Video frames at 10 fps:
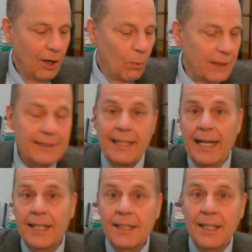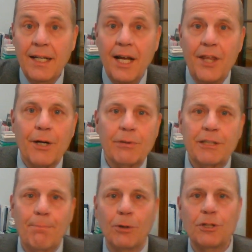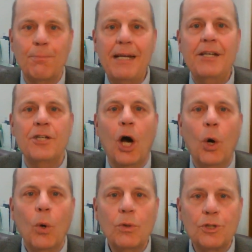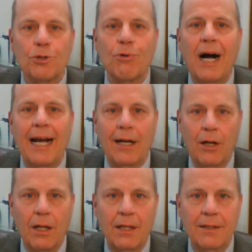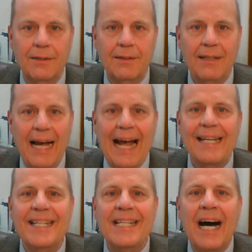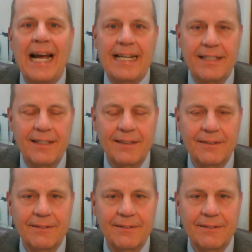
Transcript: Once again, there was supposed to be no trial at night.